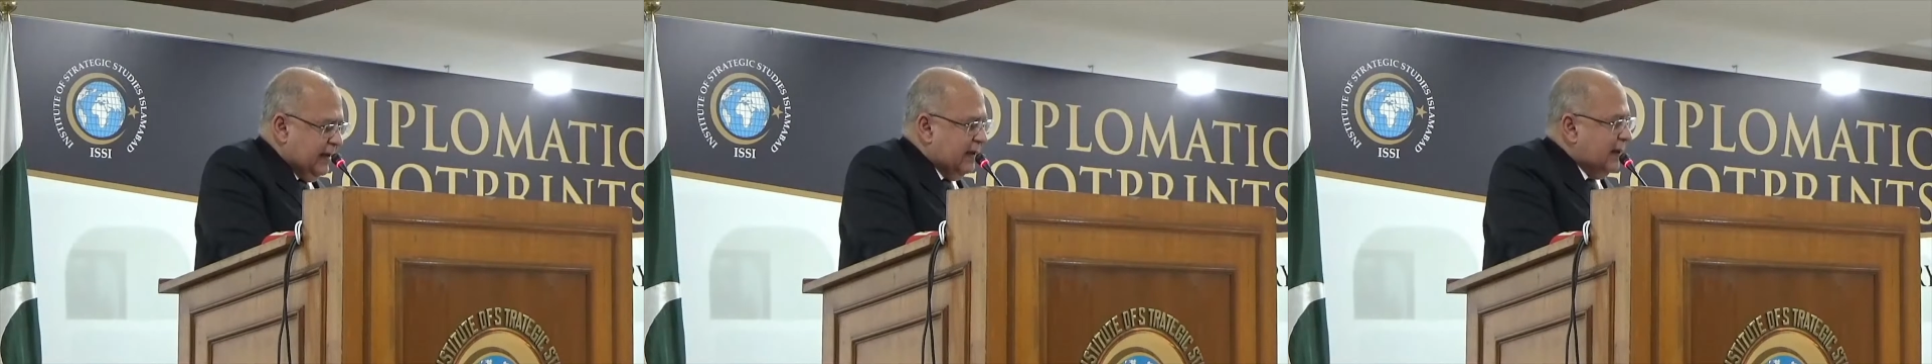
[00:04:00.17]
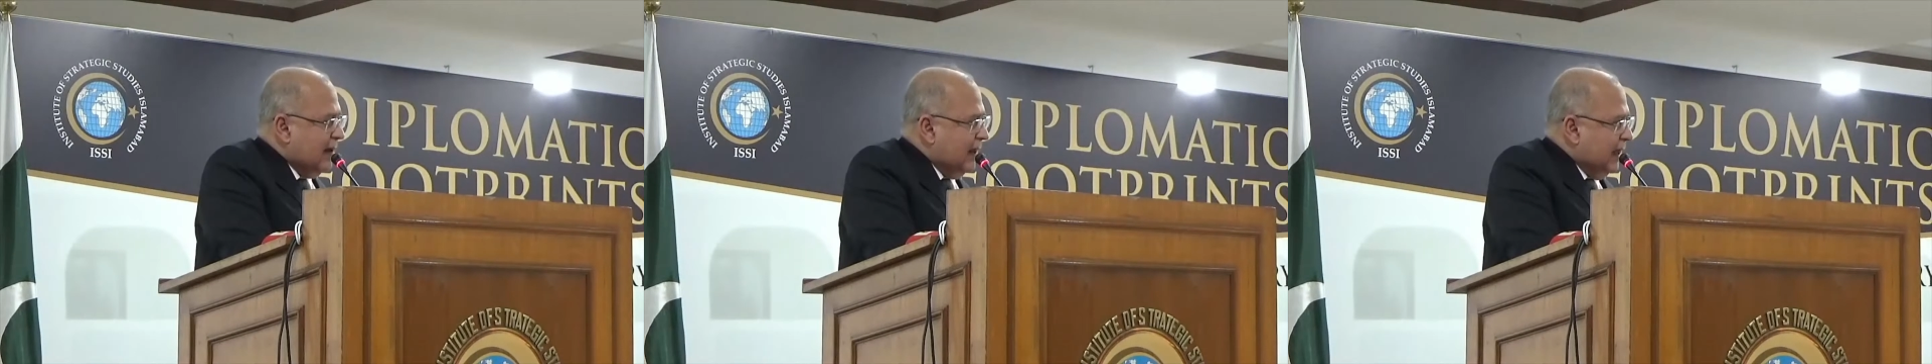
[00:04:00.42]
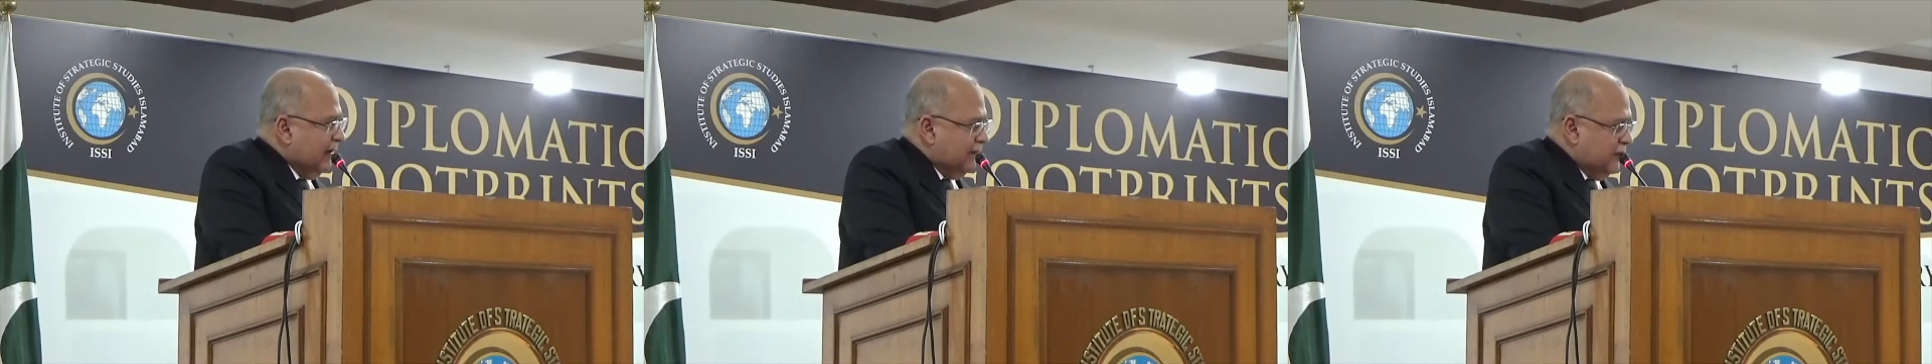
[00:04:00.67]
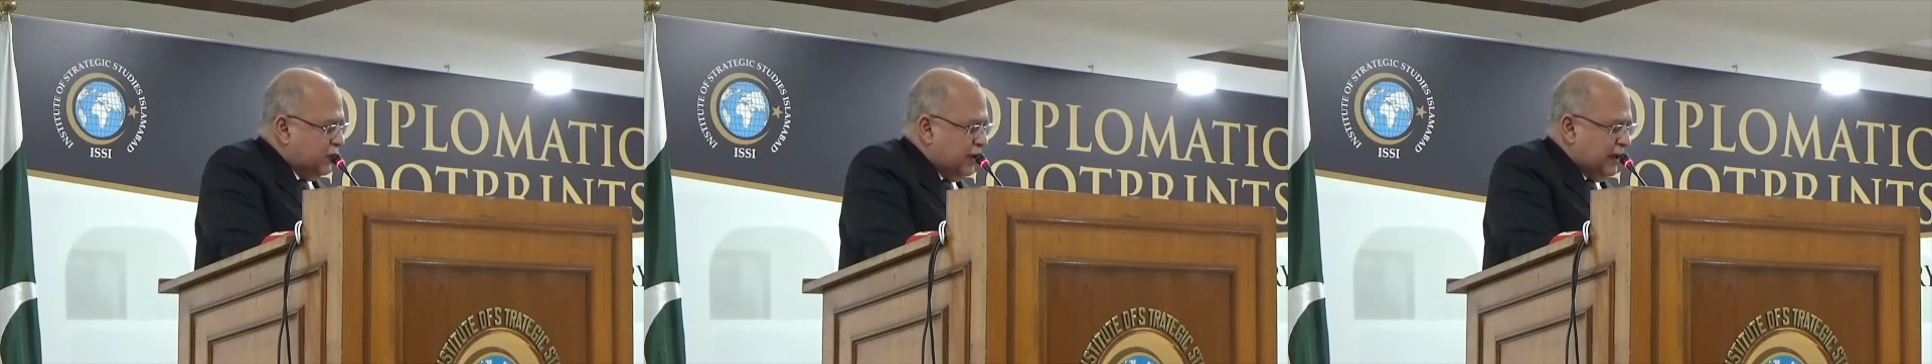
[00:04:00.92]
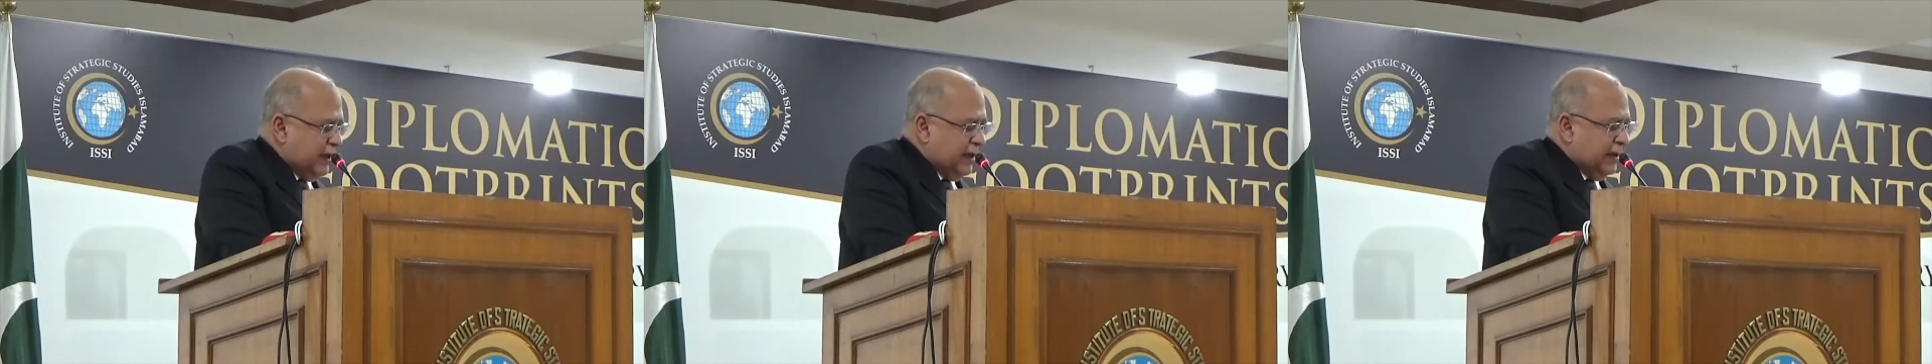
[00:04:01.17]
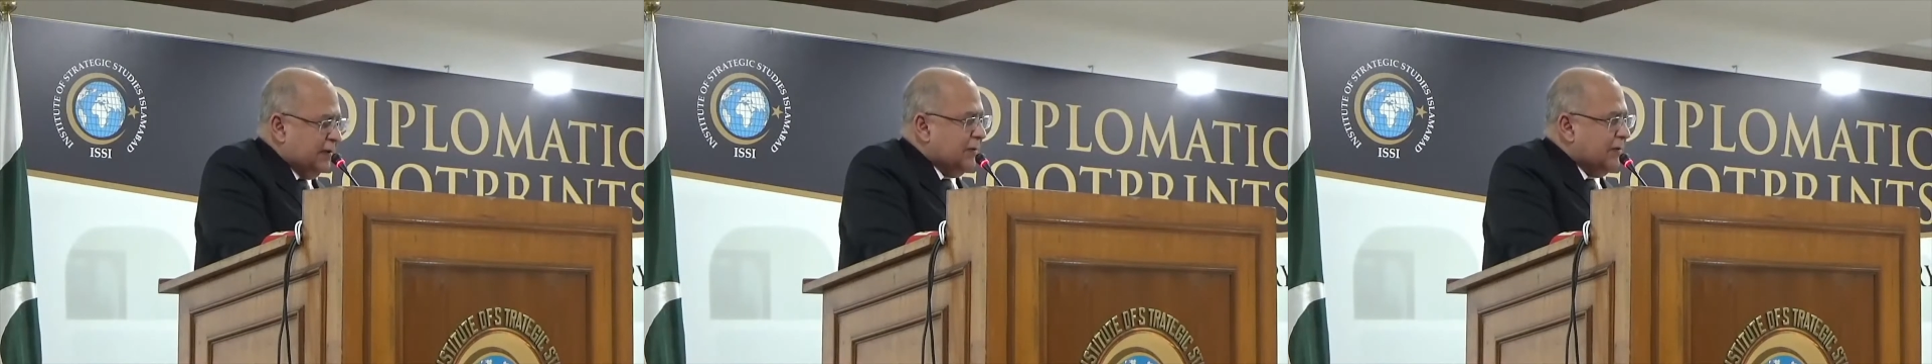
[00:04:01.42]
Life
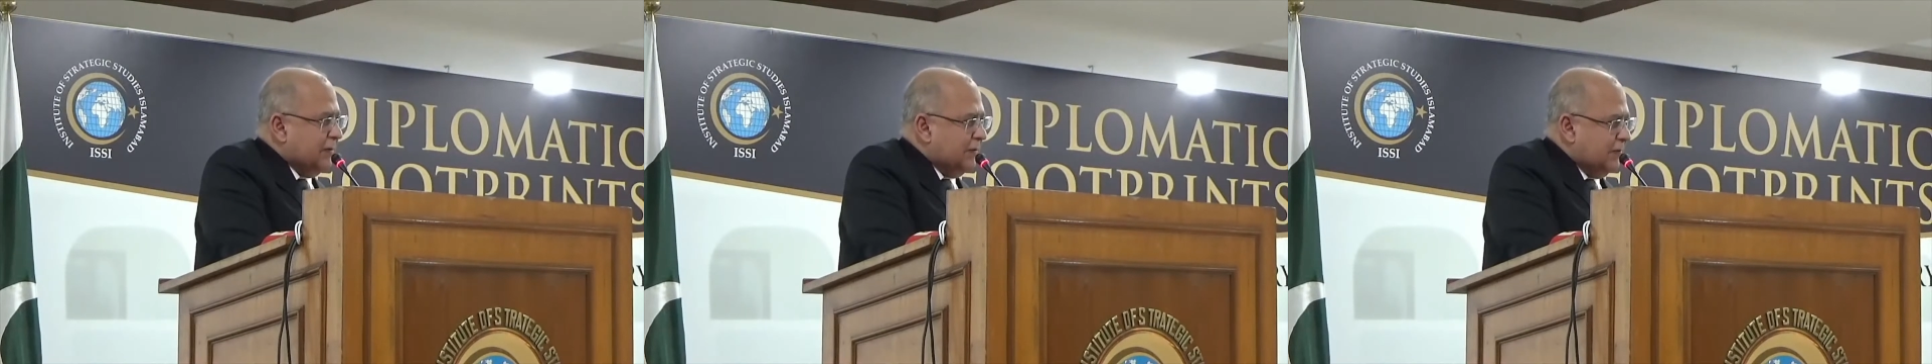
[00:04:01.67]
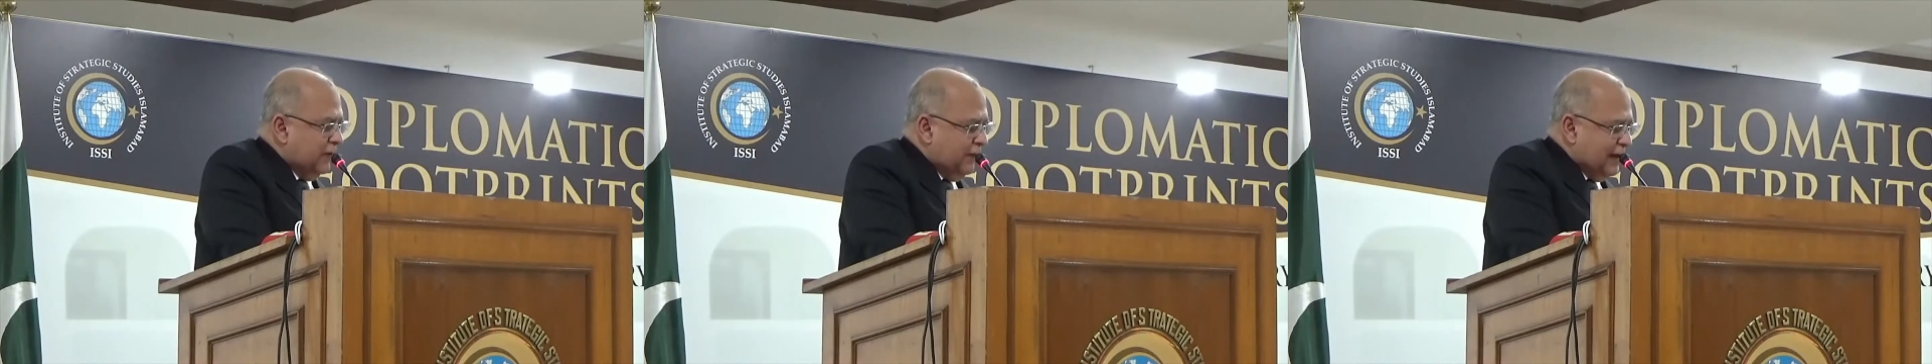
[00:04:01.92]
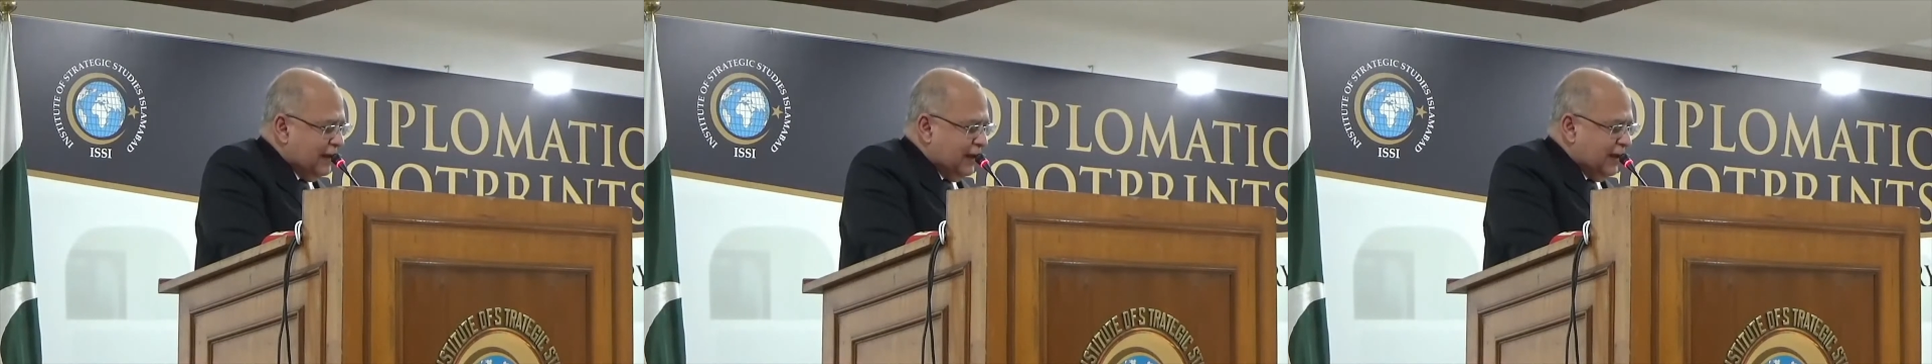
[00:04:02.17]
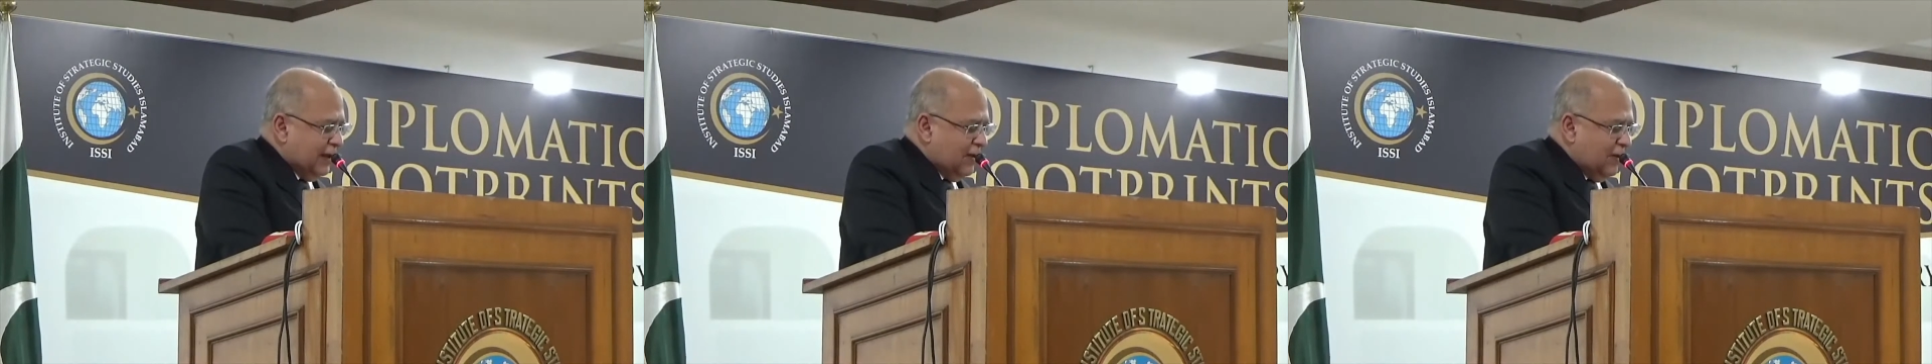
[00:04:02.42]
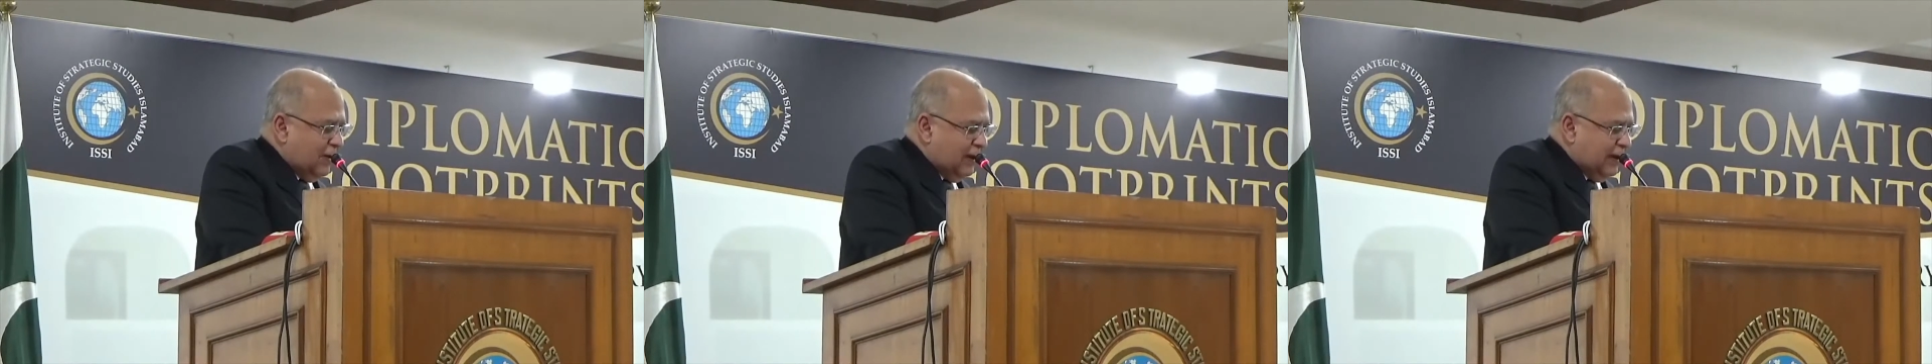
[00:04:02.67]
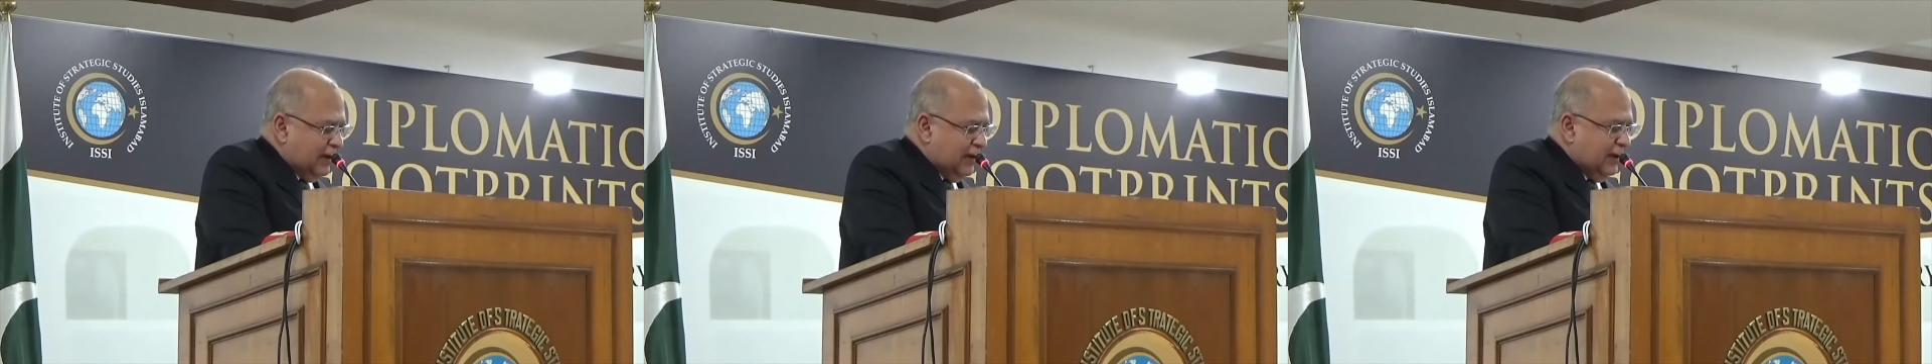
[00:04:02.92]
journey vividly recalled